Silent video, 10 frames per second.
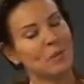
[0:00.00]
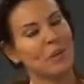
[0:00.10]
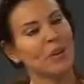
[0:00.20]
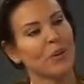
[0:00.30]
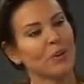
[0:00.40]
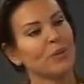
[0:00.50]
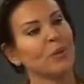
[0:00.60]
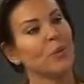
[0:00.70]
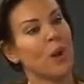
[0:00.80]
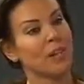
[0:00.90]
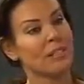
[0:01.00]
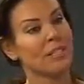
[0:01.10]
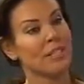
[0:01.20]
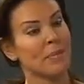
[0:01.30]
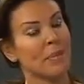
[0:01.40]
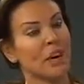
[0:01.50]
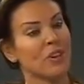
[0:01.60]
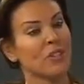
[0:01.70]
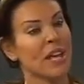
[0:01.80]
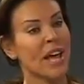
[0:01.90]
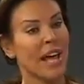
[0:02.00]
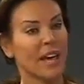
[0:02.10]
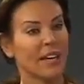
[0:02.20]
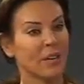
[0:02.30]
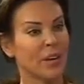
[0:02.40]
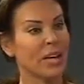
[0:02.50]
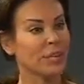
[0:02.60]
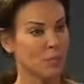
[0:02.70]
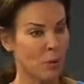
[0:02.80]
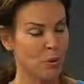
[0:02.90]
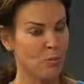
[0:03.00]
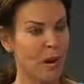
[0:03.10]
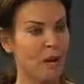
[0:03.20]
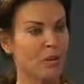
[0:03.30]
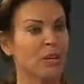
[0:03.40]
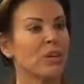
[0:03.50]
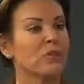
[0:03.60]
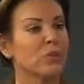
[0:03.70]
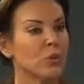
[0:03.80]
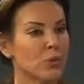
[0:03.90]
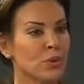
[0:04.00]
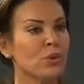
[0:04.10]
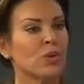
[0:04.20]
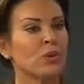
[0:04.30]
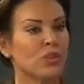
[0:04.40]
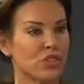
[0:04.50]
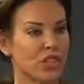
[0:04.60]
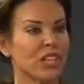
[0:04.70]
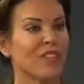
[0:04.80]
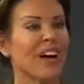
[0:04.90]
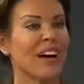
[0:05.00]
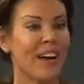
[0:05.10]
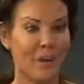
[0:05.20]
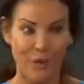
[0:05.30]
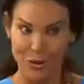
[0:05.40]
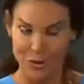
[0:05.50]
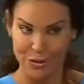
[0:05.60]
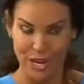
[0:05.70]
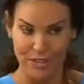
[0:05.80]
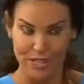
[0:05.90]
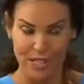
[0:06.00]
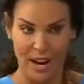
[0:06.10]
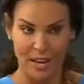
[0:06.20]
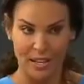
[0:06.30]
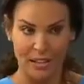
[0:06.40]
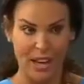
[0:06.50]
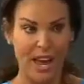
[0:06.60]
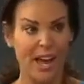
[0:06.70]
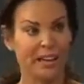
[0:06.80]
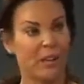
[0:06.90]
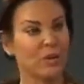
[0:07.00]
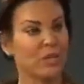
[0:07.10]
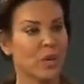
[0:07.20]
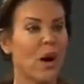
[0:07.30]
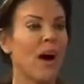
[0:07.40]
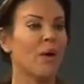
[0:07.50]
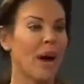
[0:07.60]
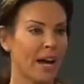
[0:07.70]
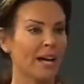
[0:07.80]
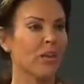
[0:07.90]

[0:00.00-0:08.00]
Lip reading: speaker at a few wellness seminars, and I spoke about tools to achieve a healthier lifestyle, and also how I